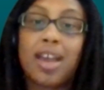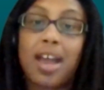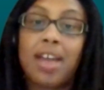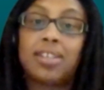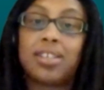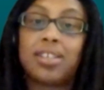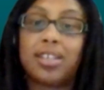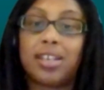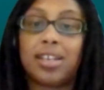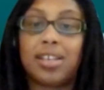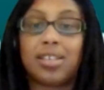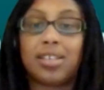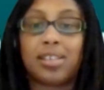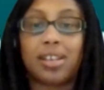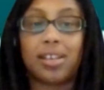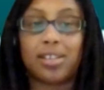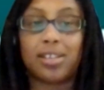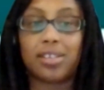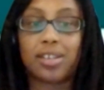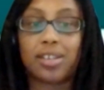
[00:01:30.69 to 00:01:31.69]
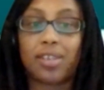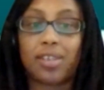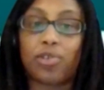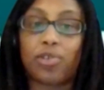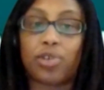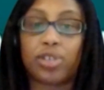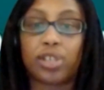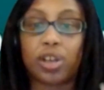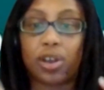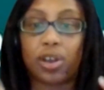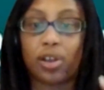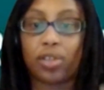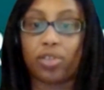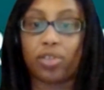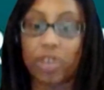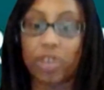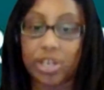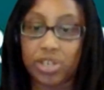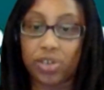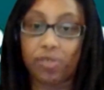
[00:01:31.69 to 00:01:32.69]
entities is, of course, uh, the
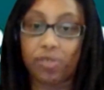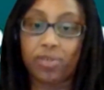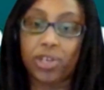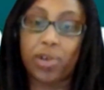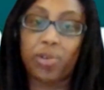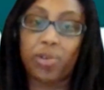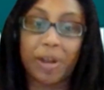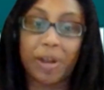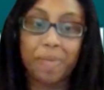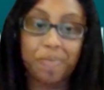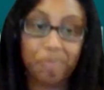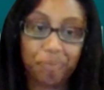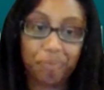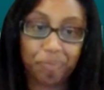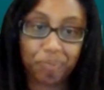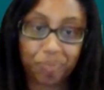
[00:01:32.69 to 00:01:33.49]
Rejuve token.